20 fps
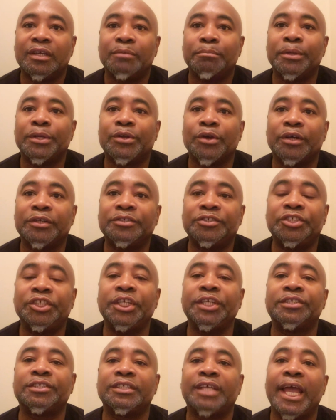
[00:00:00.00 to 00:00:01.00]
Because
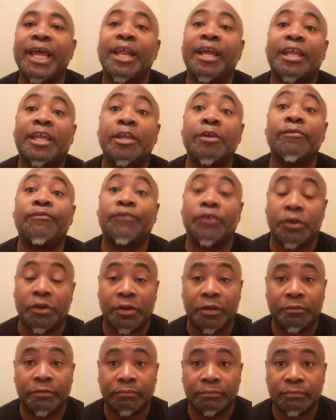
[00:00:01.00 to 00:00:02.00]
Jesus had a gift for
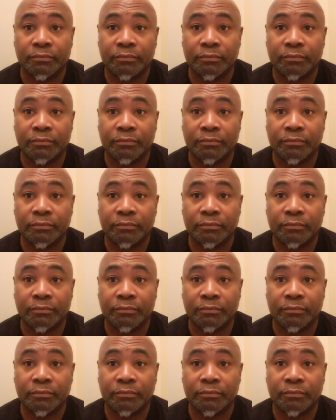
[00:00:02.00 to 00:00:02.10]
her,